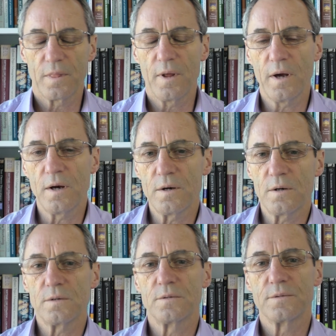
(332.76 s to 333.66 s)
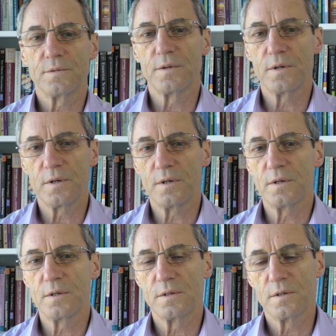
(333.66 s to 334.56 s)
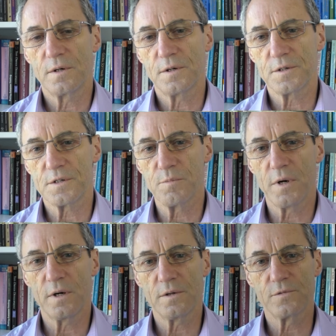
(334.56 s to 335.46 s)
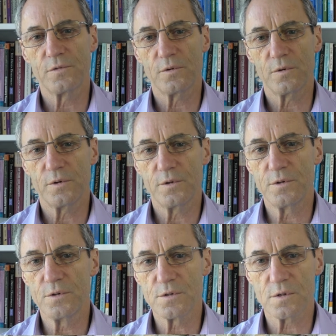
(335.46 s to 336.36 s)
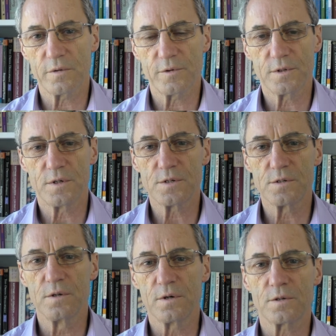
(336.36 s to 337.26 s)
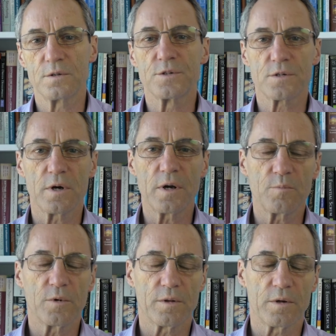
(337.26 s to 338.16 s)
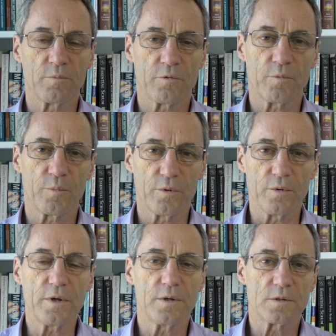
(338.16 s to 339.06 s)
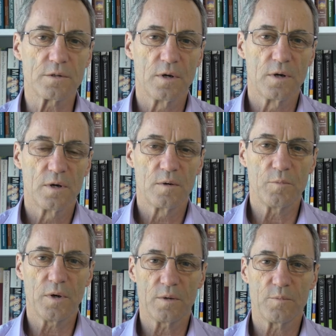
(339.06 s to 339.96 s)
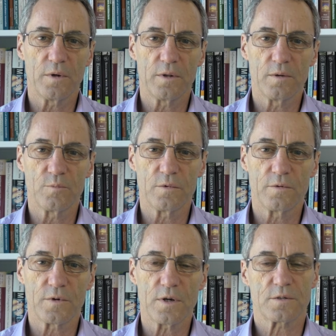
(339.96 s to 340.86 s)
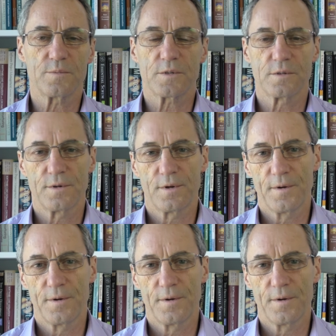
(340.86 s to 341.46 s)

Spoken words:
now the demand for use of it is not constrained by the number of employees, but by the number of customers.